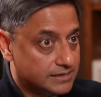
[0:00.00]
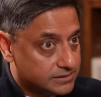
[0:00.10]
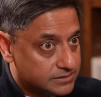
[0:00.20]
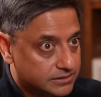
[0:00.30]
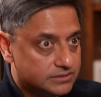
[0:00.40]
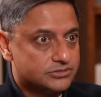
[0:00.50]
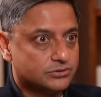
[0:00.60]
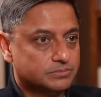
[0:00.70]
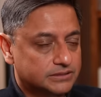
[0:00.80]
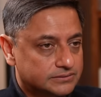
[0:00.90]
has its ears
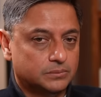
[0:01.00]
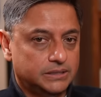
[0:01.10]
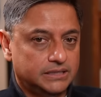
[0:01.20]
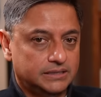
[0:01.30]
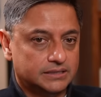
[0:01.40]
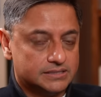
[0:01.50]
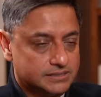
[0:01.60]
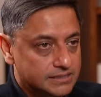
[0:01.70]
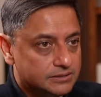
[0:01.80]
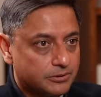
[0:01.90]
open. We
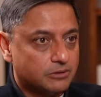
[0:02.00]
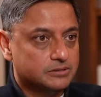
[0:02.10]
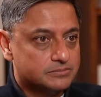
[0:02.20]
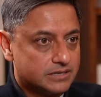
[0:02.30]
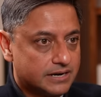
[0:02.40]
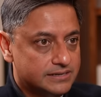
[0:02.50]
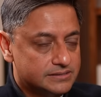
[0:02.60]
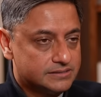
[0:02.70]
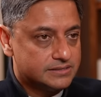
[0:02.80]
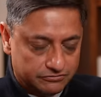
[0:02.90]
see the problems
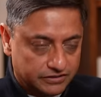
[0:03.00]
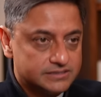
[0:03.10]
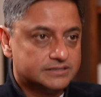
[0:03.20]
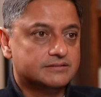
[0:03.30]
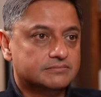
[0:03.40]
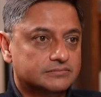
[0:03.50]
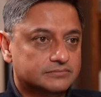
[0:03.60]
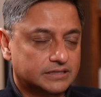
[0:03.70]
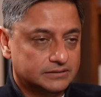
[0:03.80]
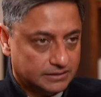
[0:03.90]
arise, we fix them,
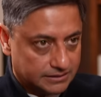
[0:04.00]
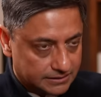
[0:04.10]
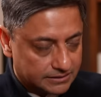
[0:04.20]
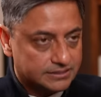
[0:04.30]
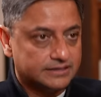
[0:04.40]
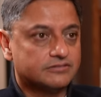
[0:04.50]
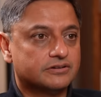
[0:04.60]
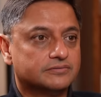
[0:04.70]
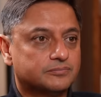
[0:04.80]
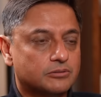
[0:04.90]
then another set
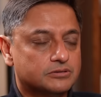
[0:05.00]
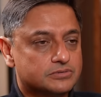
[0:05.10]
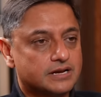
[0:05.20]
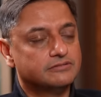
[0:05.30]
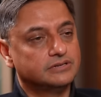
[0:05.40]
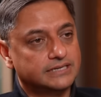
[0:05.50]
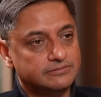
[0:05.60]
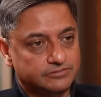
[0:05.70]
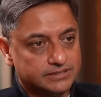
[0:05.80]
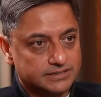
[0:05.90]
of problems arise, we
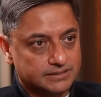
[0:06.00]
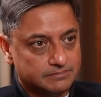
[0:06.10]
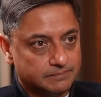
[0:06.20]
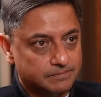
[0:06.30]
keep fixing them.